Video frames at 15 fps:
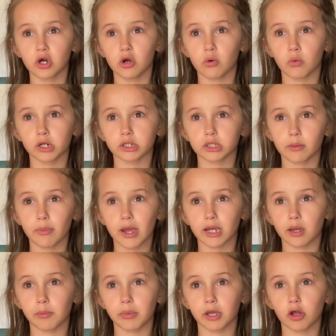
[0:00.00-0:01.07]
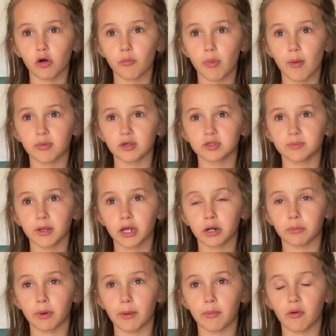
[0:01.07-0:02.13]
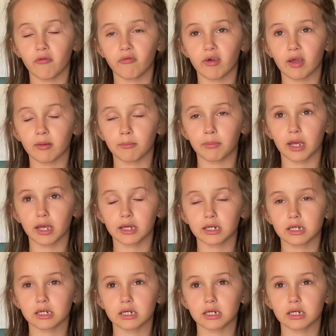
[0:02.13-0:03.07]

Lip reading: Where's the peck of pickled peppers Peter Piper picked?